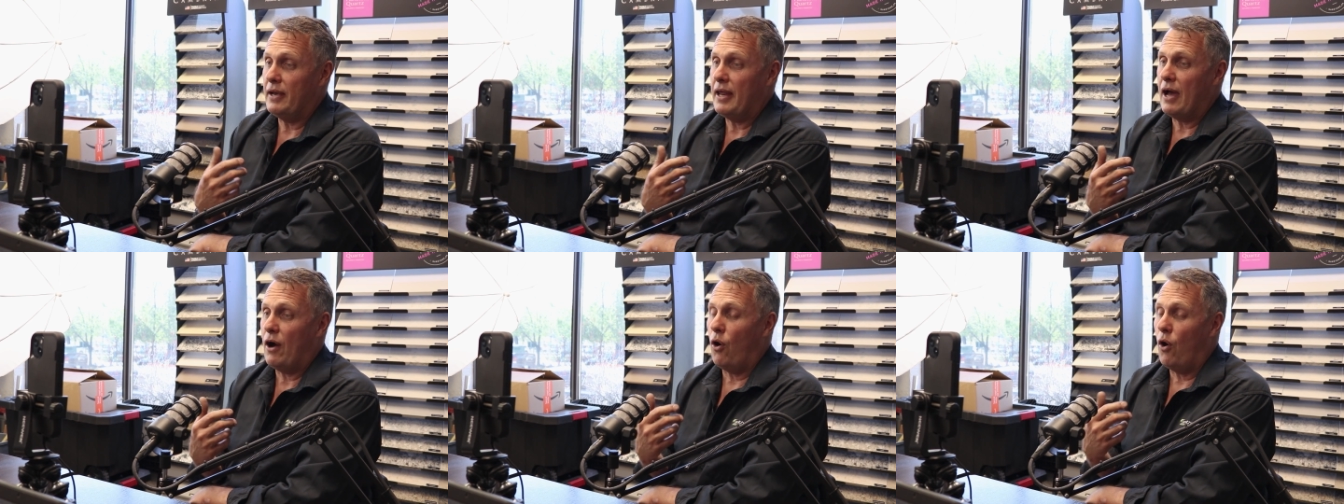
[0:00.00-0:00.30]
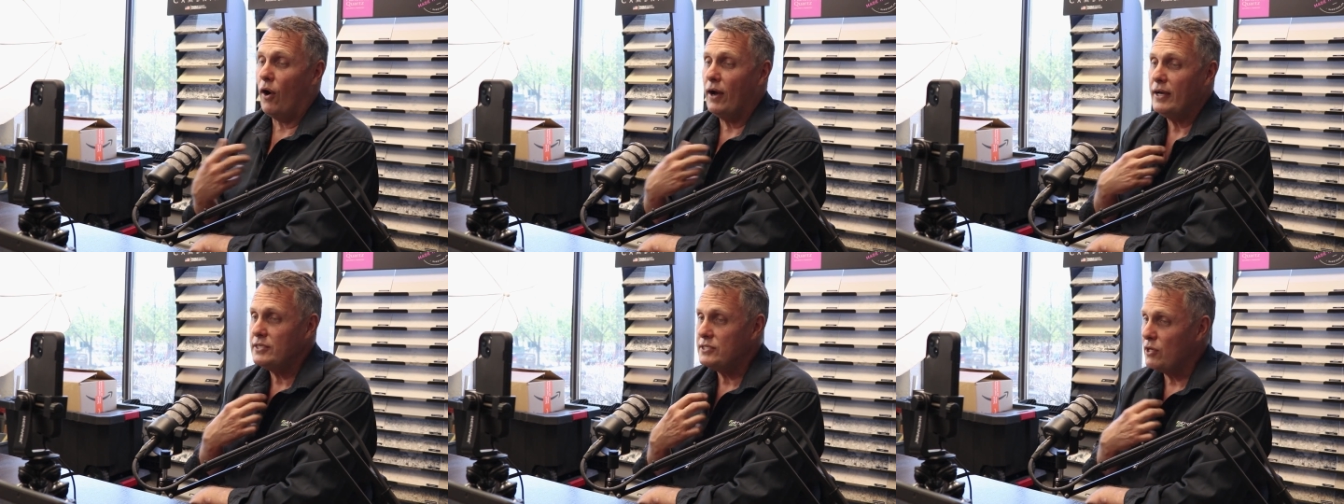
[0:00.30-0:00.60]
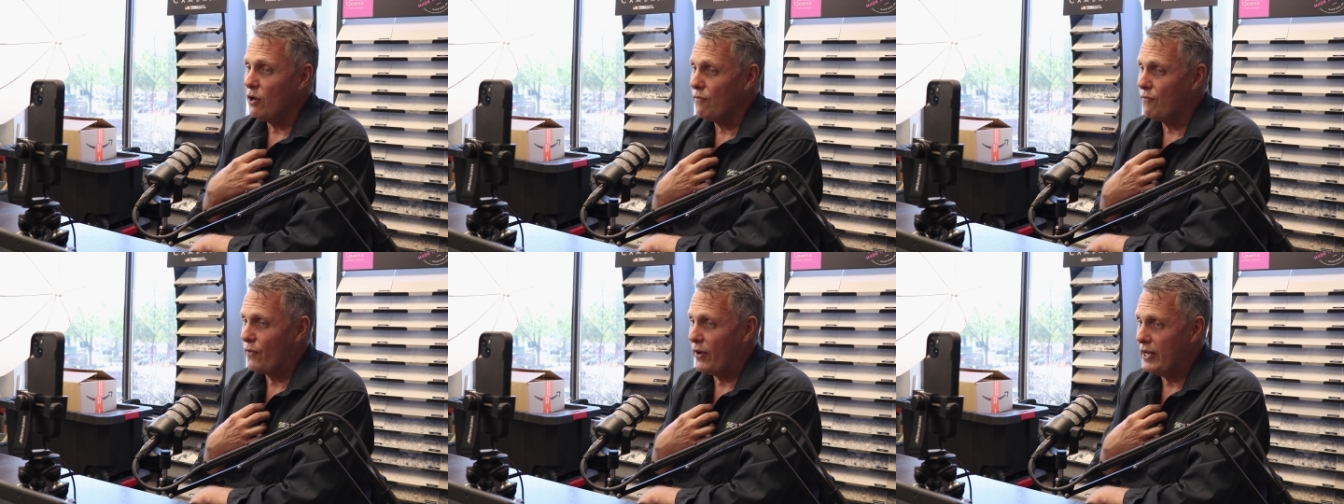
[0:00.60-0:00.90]
Now I
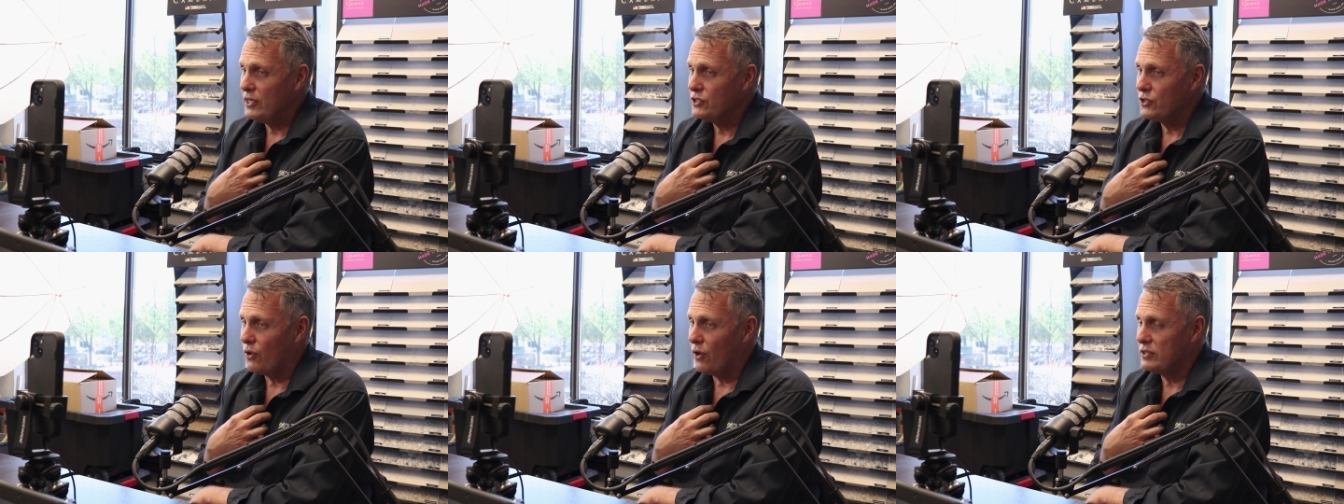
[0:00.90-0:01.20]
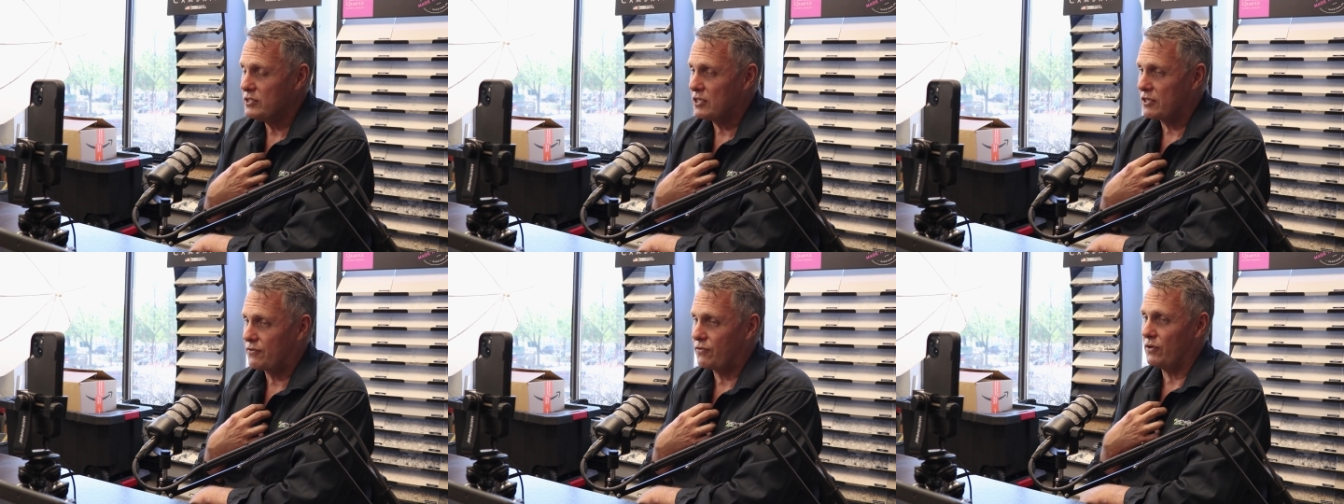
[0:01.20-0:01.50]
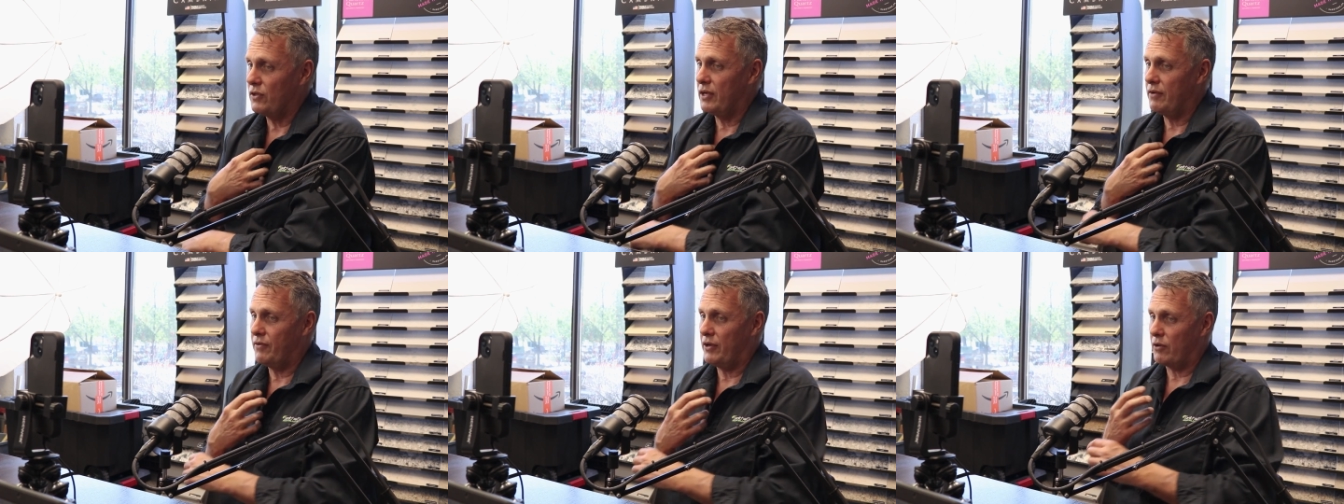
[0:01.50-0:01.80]
sell franchises for
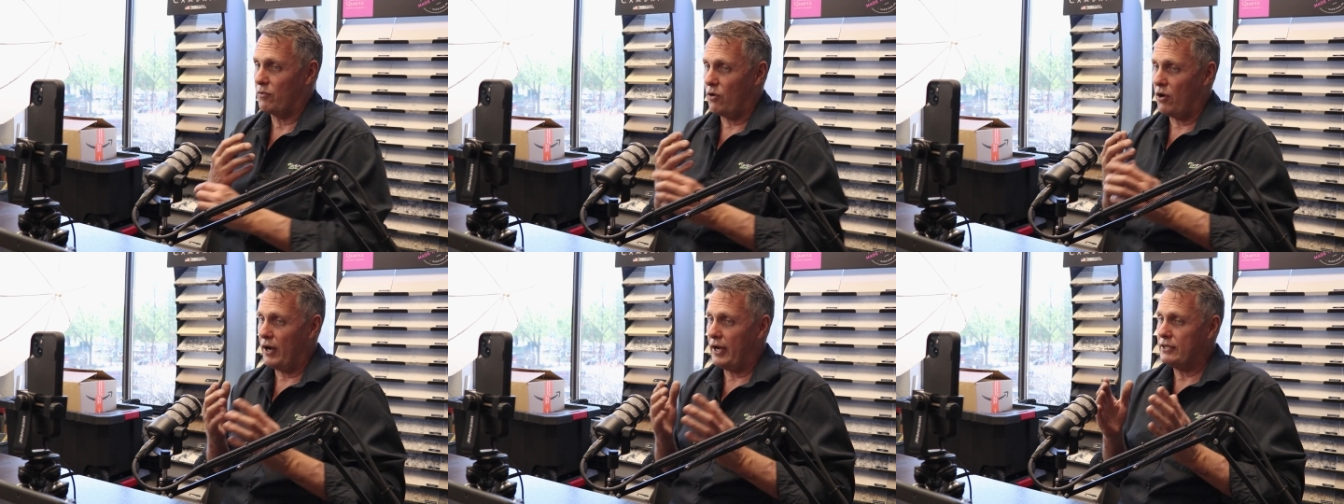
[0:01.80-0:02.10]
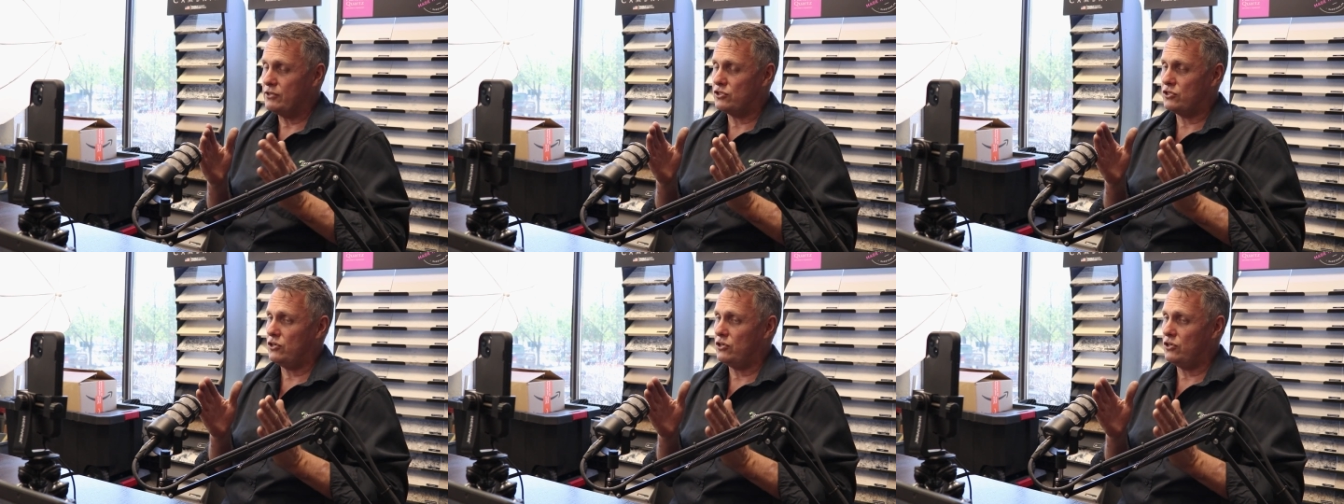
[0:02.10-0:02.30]
a living, right?